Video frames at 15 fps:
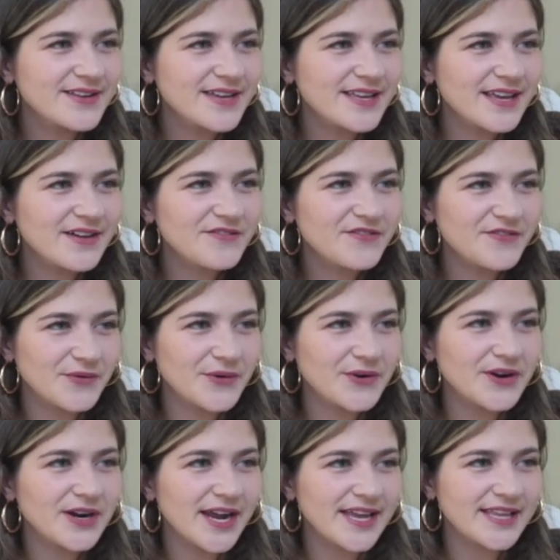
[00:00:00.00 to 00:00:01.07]
Looking
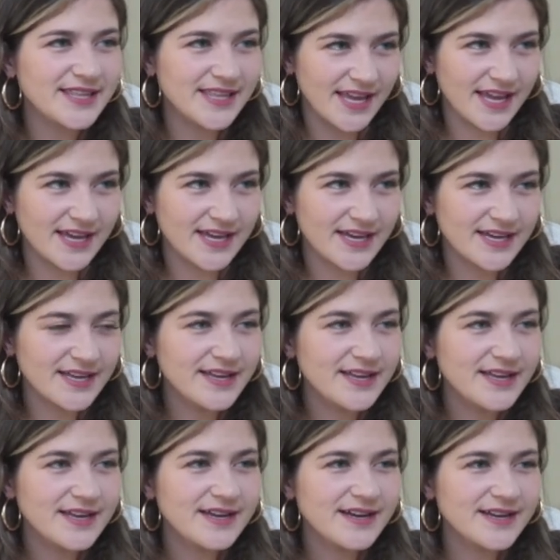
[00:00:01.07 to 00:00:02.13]
for a link.
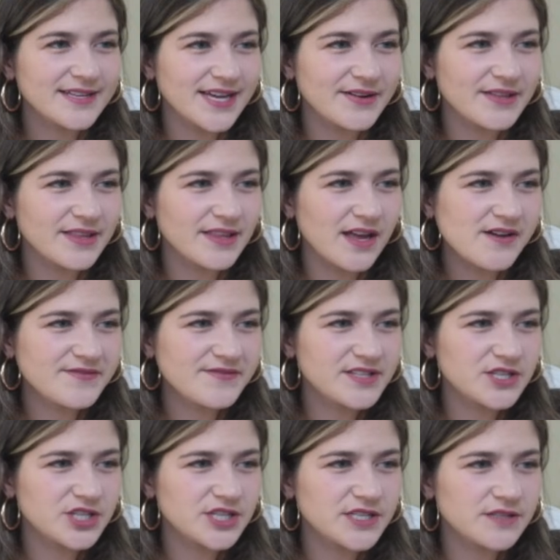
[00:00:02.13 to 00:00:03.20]
I would love
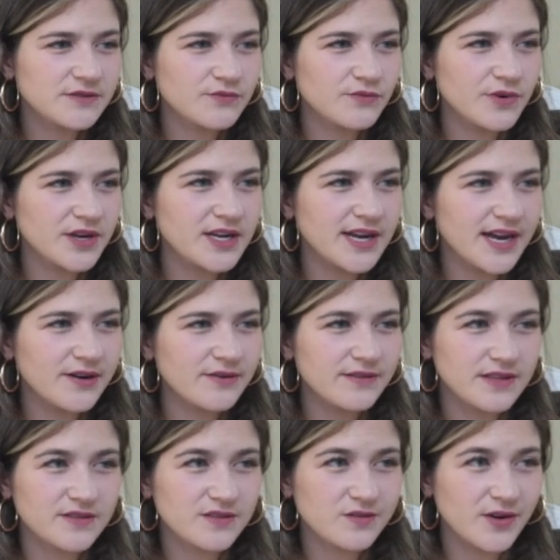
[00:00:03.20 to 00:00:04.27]
to just read
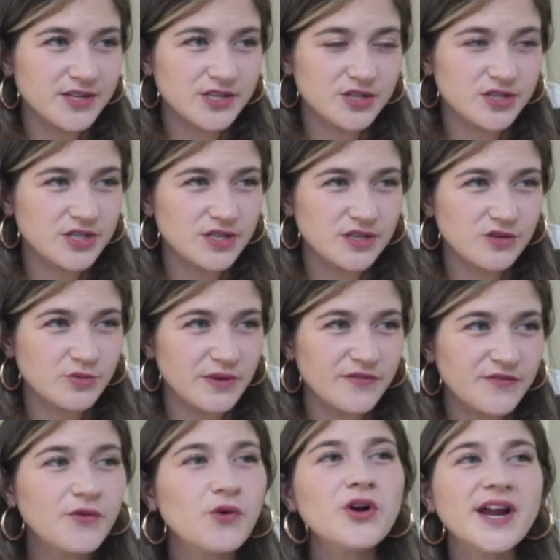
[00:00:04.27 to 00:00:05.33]
out these questions to you
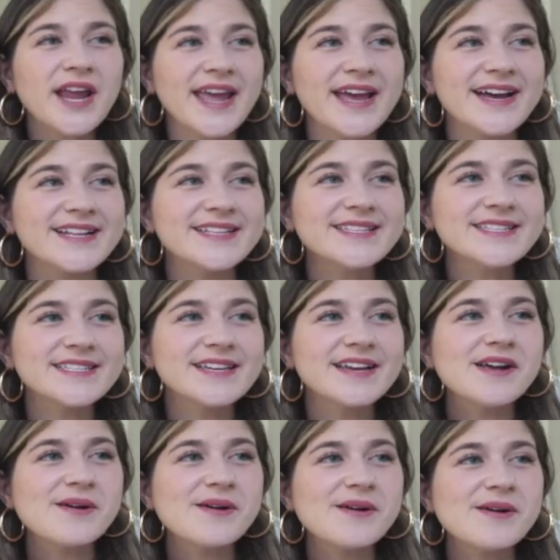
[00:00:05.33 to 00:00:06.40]
beforehand.
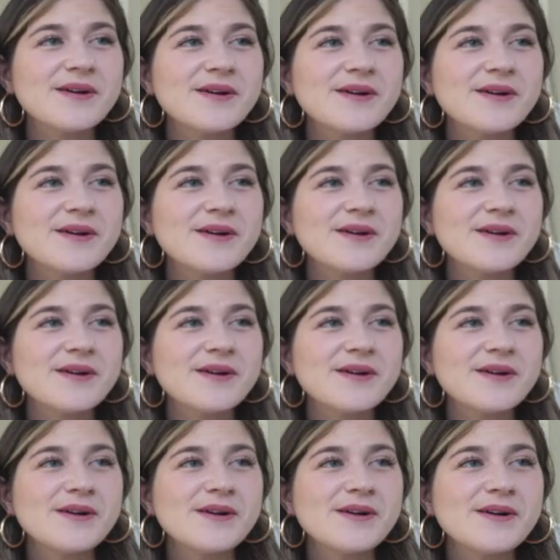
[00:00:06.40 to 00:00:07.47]
Maybe that would
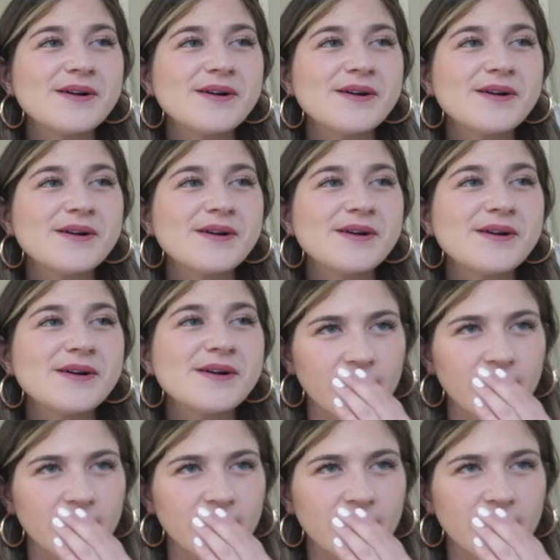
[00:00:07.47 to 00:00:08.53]
make it easier. I don't think I
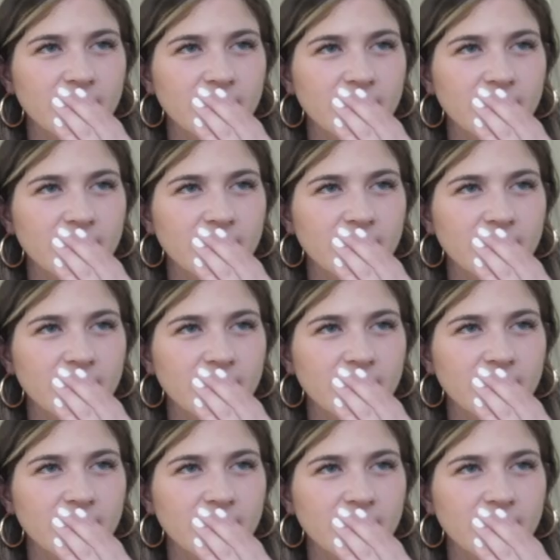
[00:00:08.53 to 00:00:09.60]
can do that, actually,
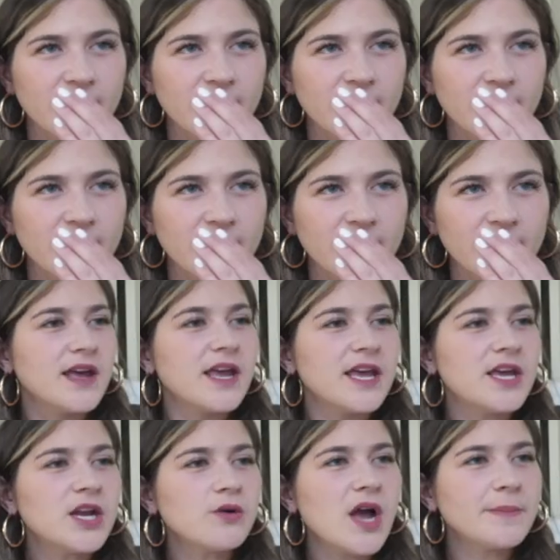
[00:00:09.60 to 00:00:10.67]
because it might
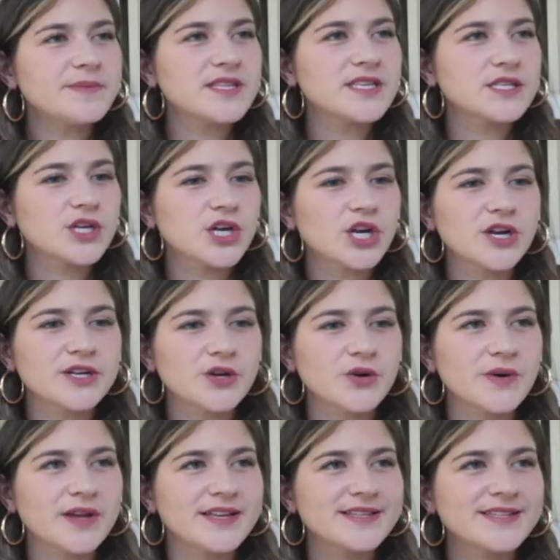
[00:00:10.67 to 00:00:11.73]
interrupt this current
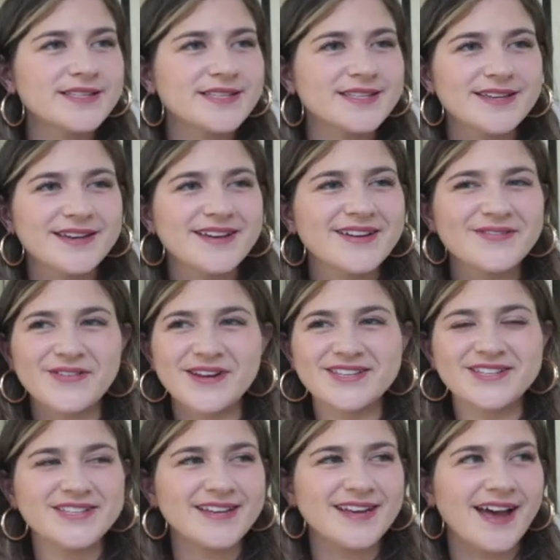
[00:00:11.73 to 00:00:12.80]
quiz,
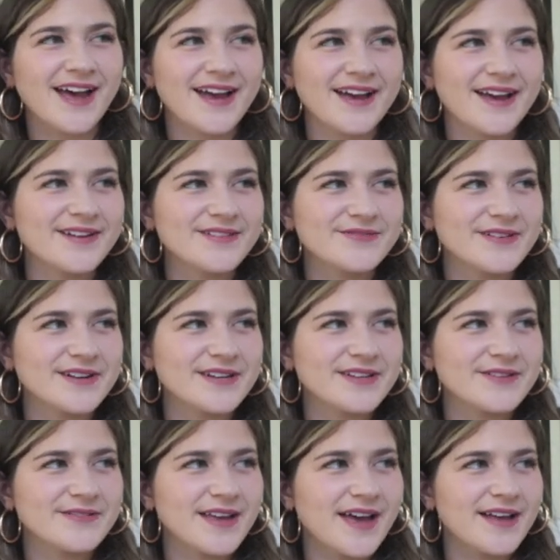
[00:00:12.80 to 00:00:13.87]
which I don't want
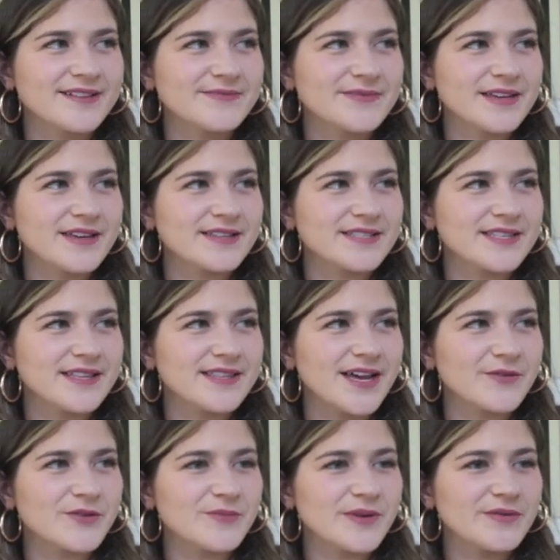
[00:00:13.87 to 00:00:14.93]
to do that, because then
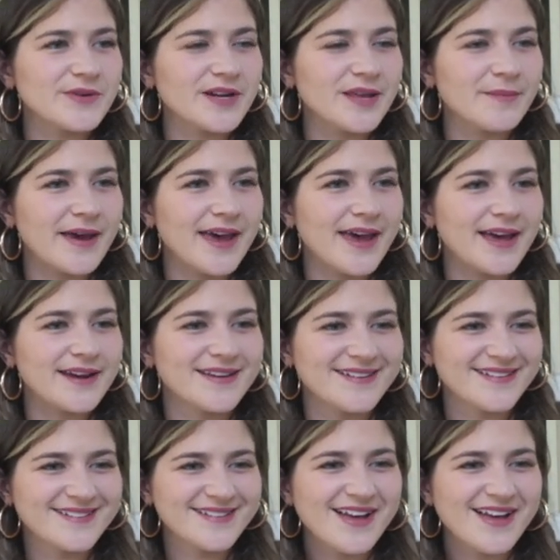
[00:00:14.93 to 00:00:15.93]
that would be really bad.